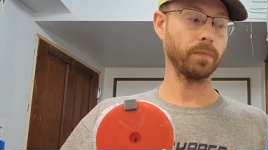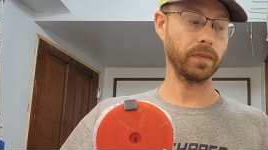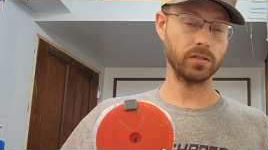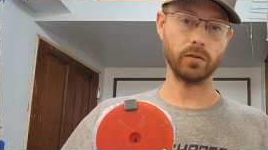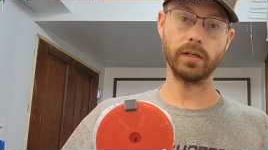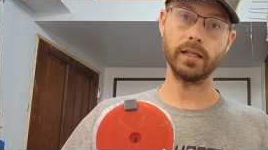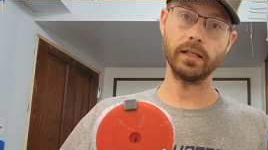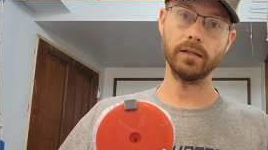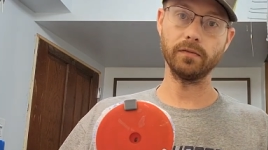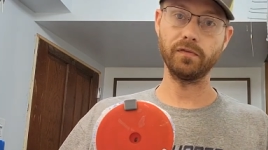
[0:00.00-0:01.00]
So I
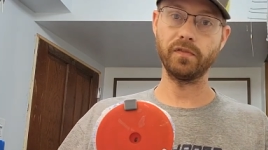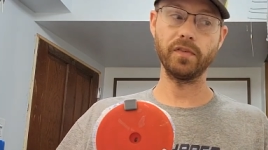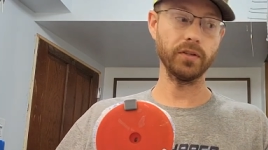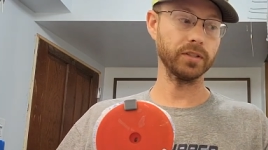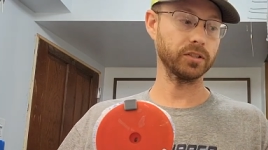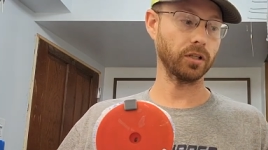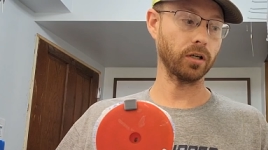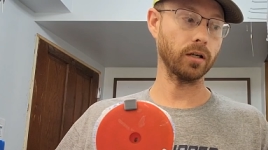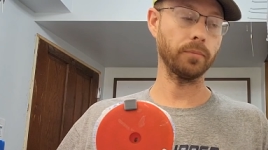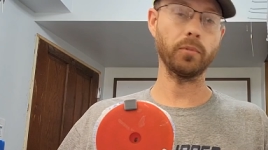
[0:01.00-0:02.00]
need to fill this
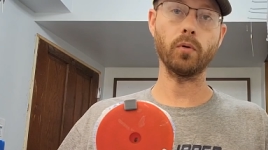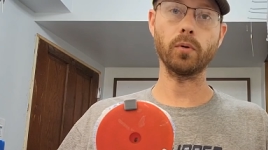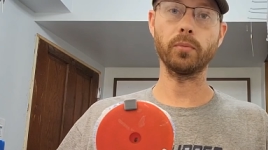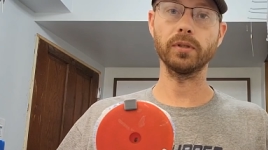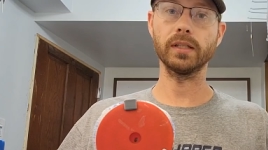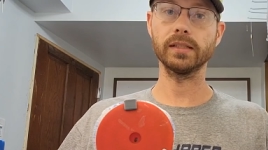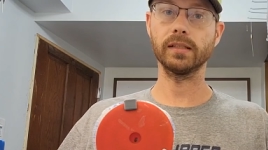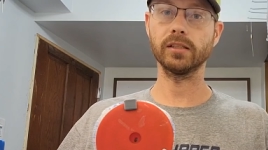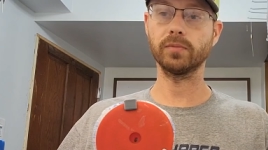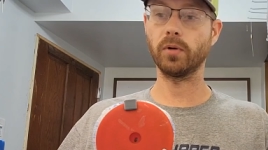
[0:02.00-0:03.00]
jar up or put this
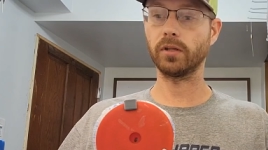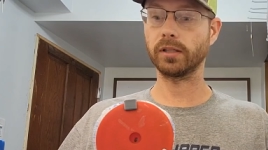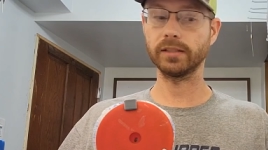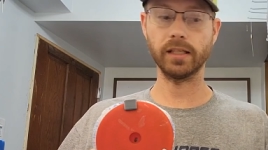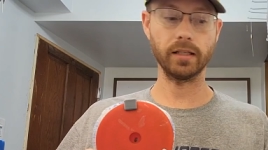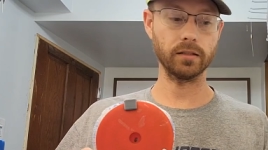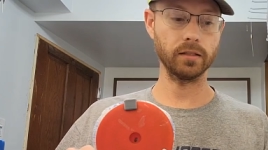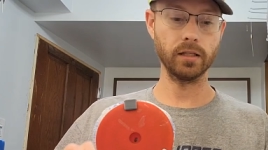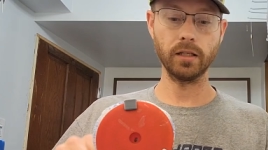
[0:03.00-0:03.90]
in a smaller container.